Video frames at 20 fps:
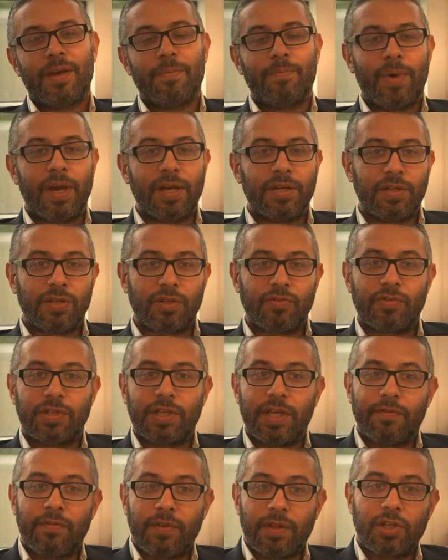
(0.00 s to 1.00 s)
Patients
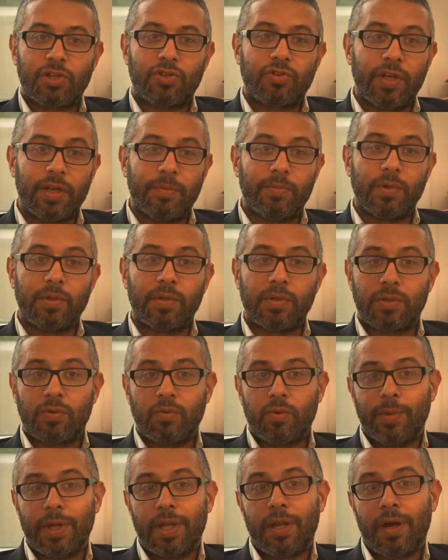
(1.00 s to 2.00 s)
receiving this treatment
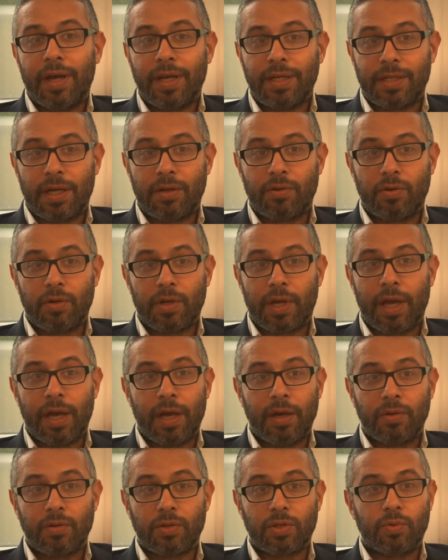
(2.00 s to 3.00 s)
will be lying down on a
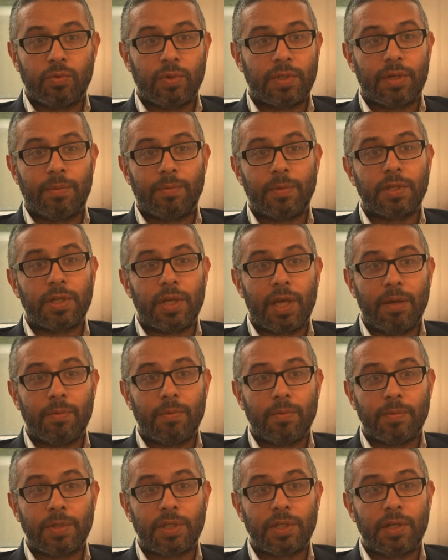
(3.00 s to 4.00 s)
couch with something to keep
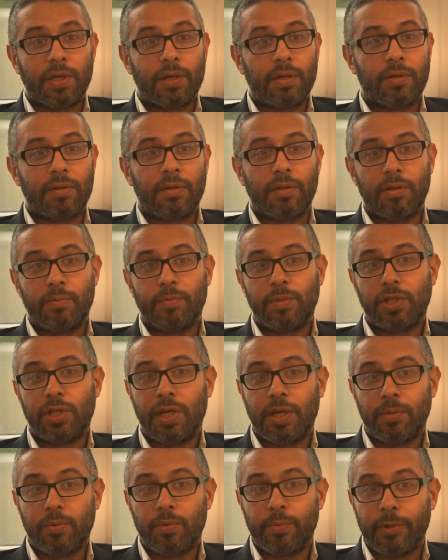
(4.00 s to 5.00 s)
them still. The
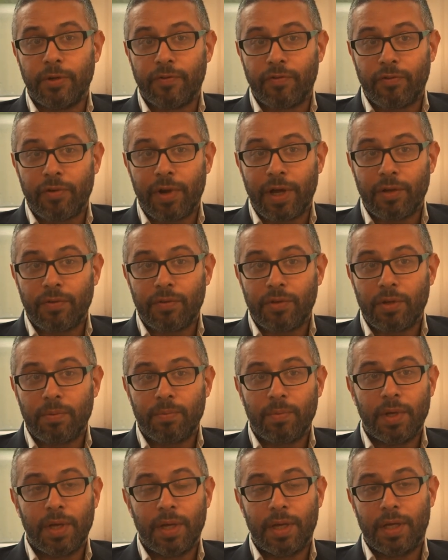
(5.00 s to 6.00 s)
machine will move around
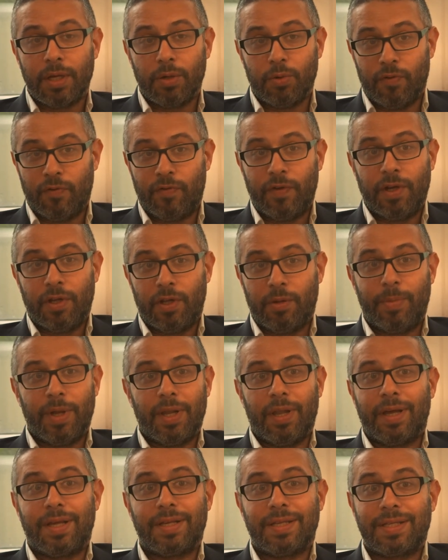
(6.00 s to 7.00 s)
them, it will feel a
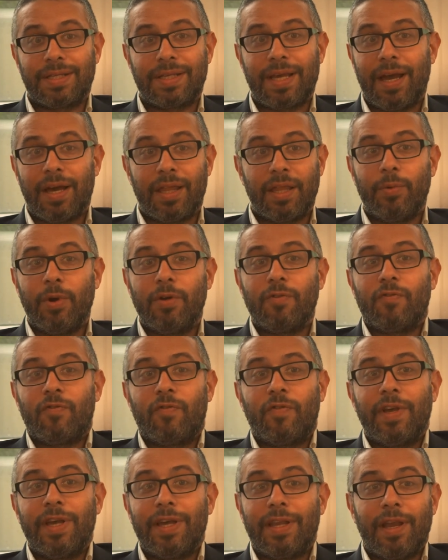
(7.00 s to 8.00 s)
bit like a scan, they won't
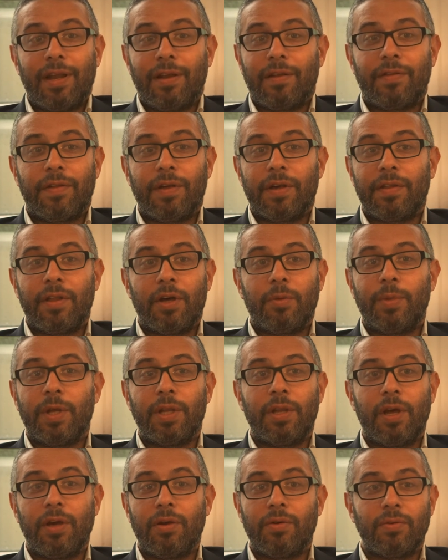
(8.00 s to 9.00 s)
feel anything, there'll be
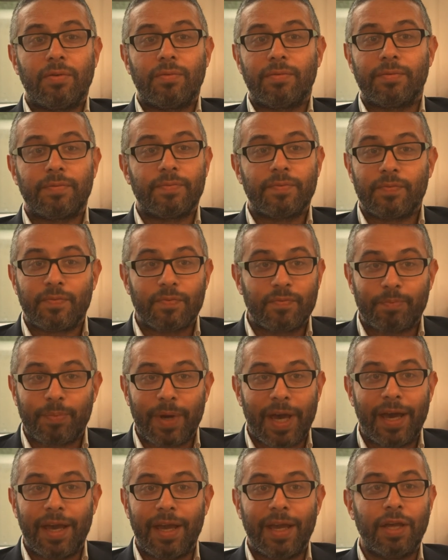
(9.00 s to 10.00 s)
no
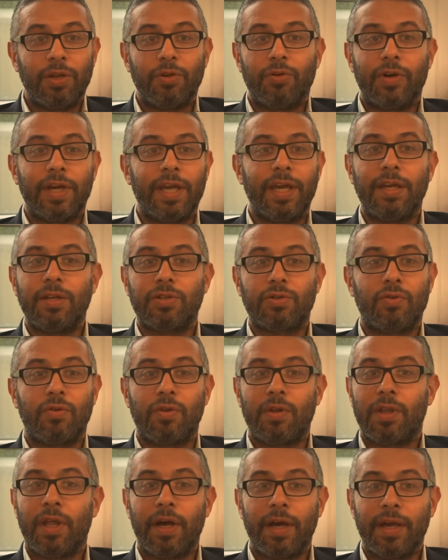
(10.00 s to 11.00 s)
pain or heat
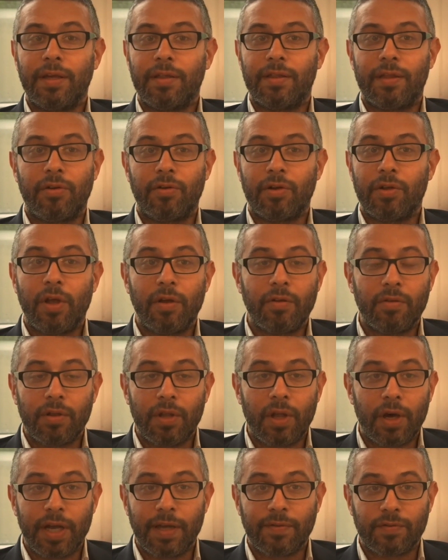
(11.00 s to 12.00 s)
or light, there are no
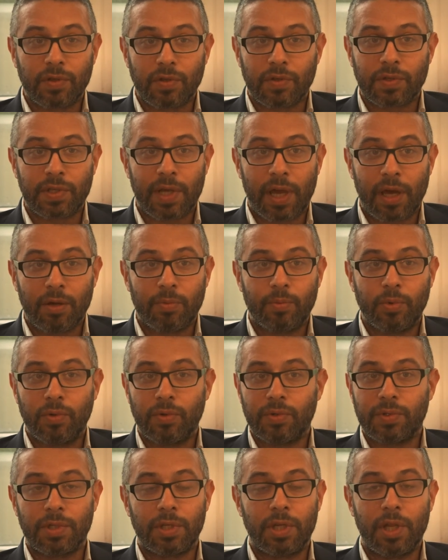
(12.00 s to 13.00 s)
knives or
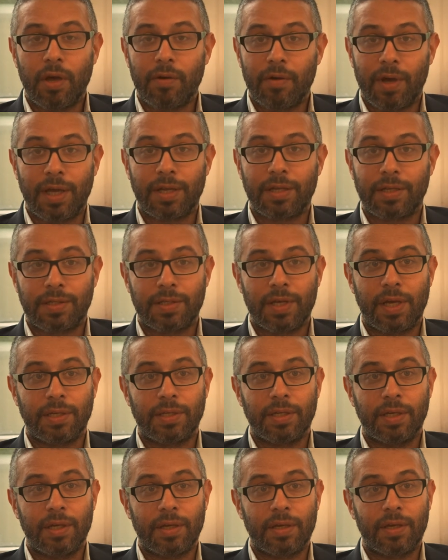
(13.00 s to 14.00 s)
scalpels and no
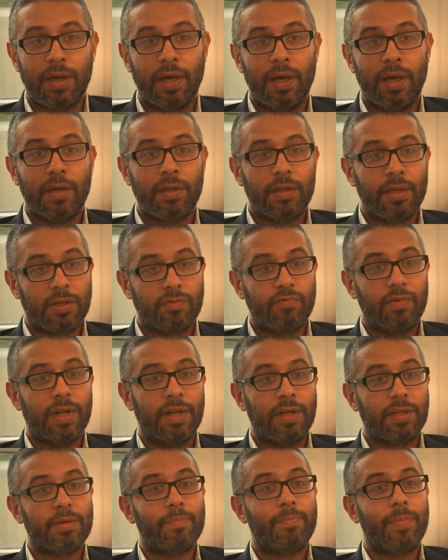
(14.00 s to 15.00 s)
anaesthetic. This
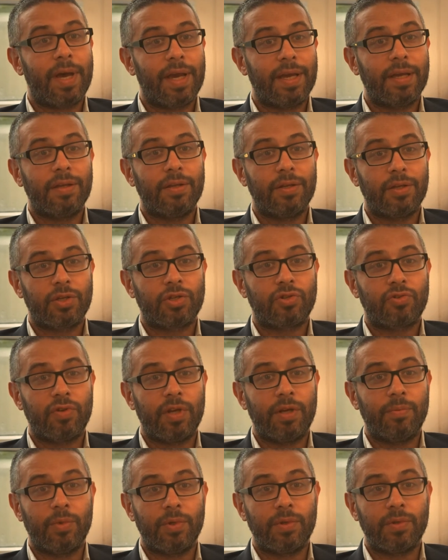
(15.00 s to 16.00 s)
really is a painless
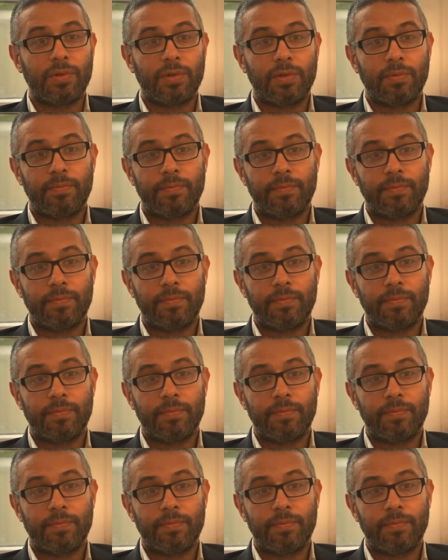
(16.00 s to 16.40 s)
treatment